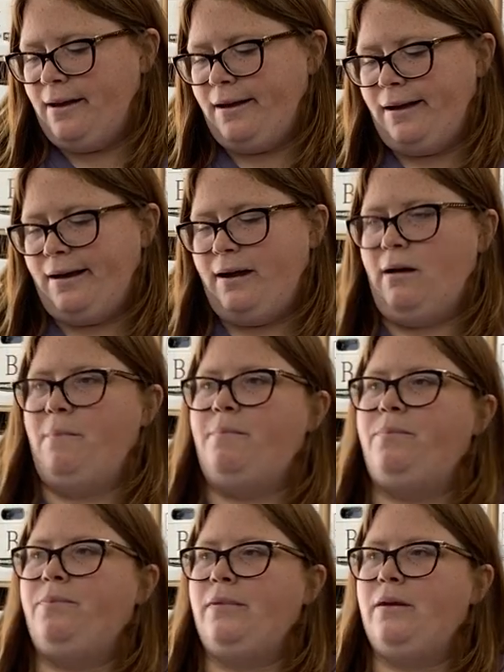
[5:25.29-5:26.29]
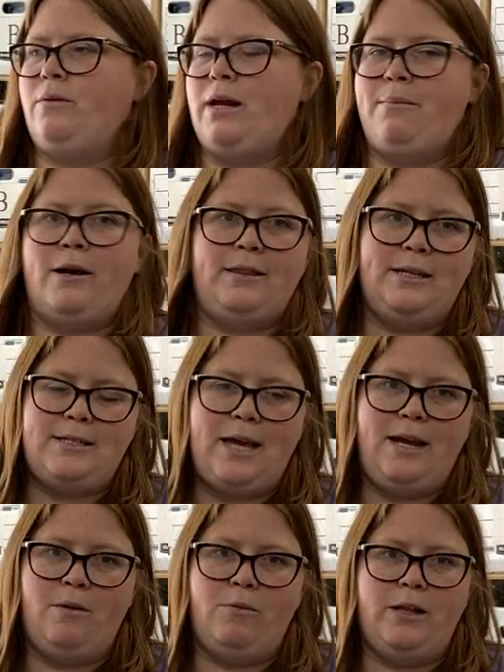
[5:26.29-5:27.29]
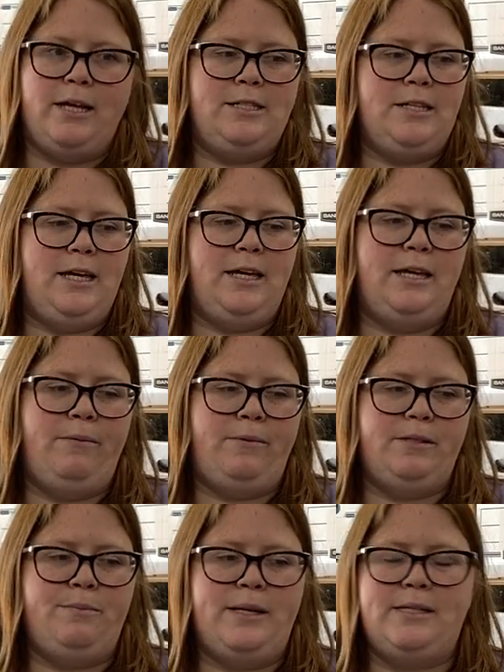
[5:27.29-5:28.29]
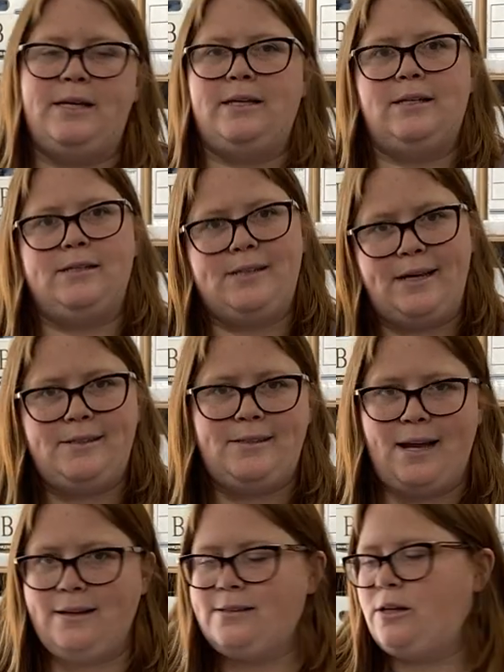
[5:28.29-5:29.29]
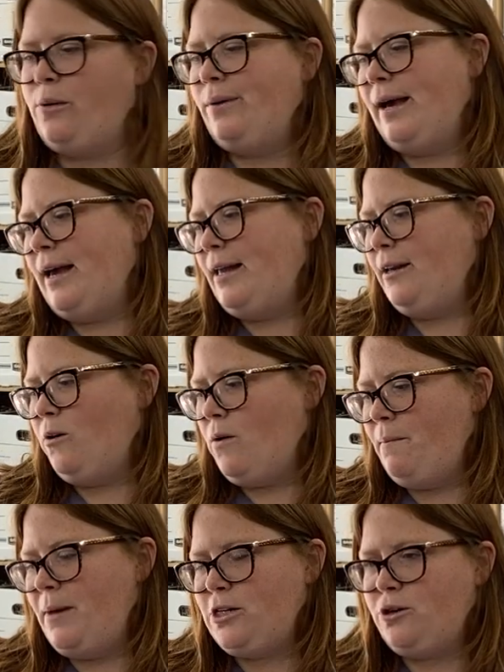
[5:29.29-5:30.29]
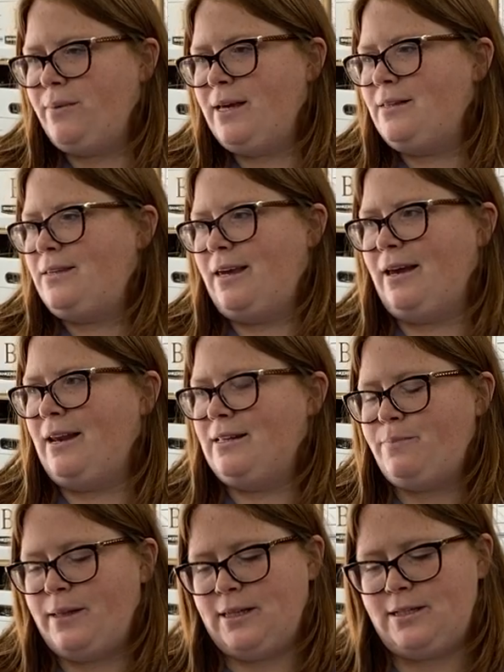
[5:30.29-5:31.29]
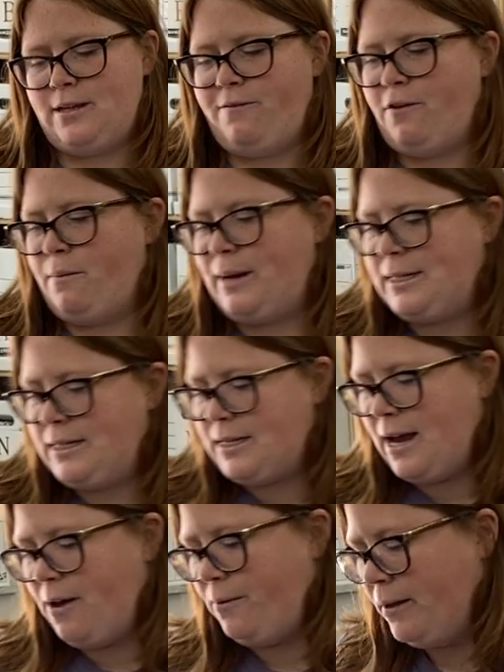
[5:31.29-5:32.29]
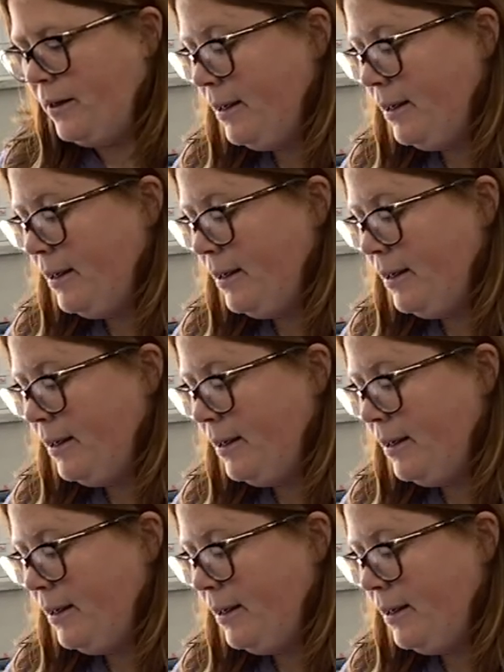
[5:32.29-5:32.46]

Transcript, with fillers: Um, when I bought this, I didn't realize it was missing the size tag. So I mm-hmm. had to go on measurements and it's been listed for months now.